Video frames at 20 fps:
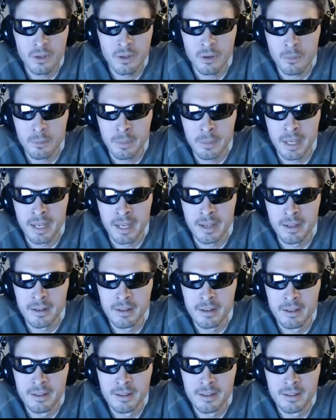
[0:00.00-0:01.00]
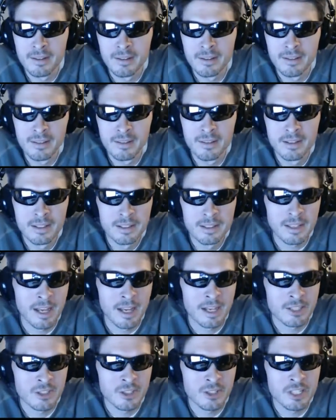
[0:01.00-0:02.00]
man.
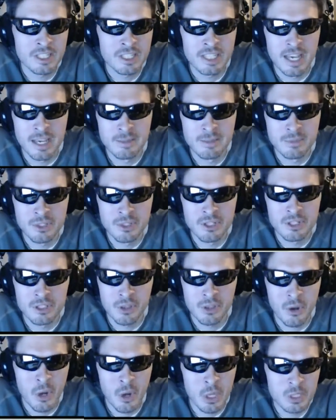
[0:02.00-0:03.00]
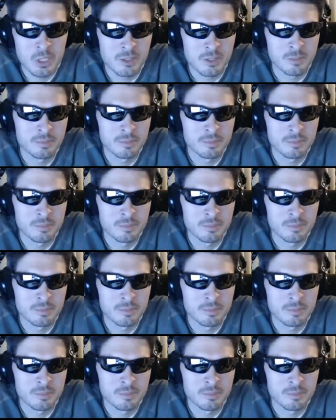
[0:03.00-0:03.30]
Yeah, so these games, just awesome.